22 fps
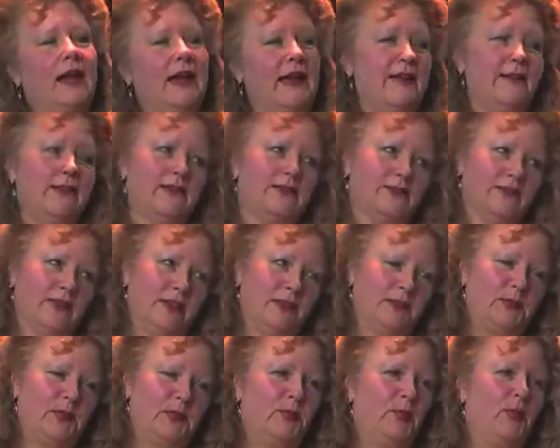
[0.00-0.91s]
have
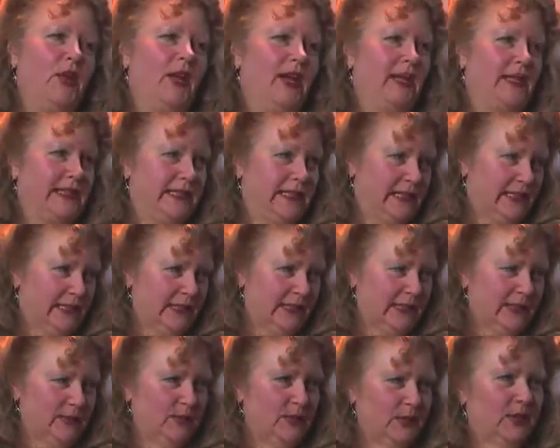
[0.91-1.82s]
had people ask
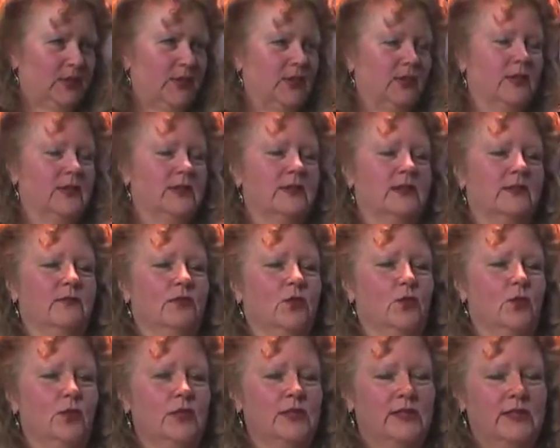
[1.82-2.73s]
this because, of
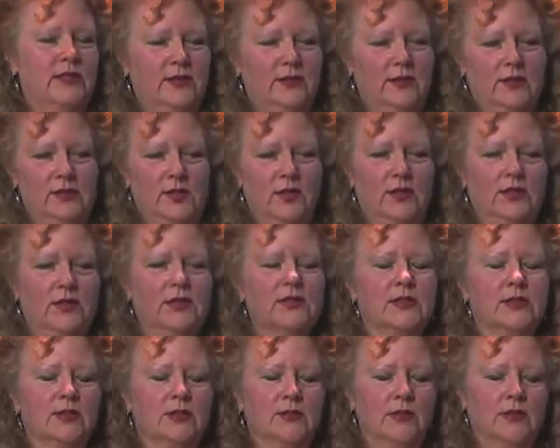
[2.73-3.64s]
course, there's
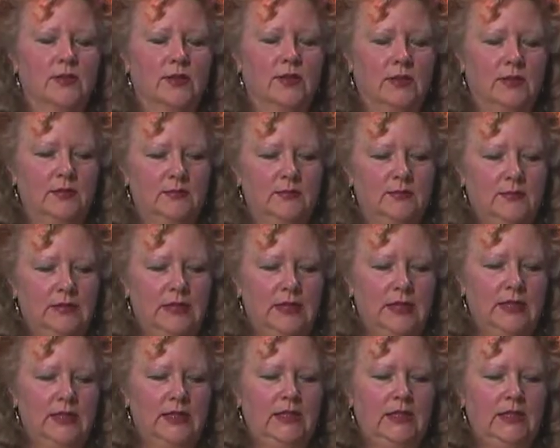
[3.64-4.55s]
also,
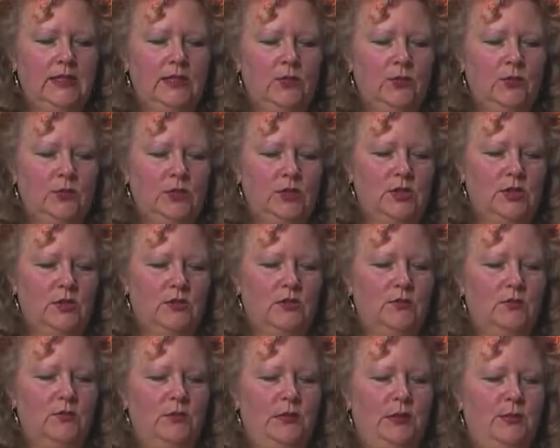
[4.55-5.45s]

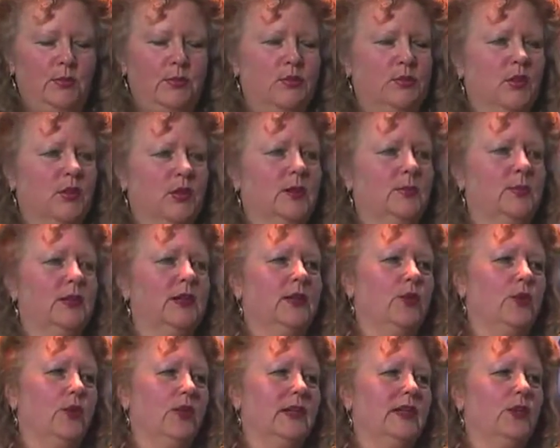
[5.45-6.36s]
when people talk
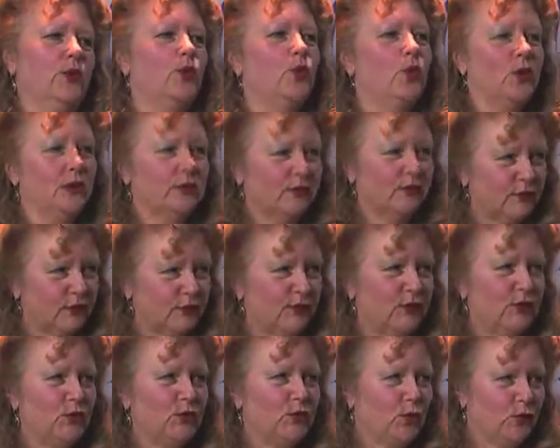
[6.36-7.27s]
about growing corn for
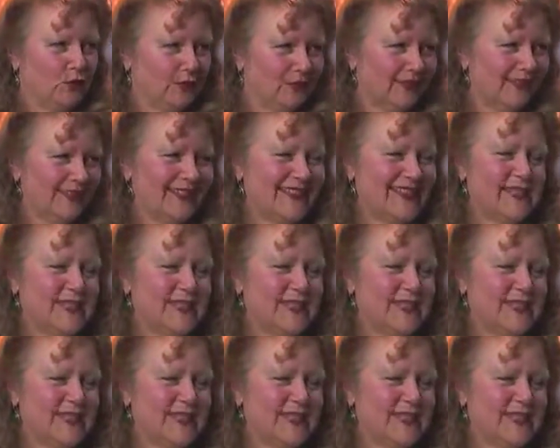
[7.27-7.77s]
fuel and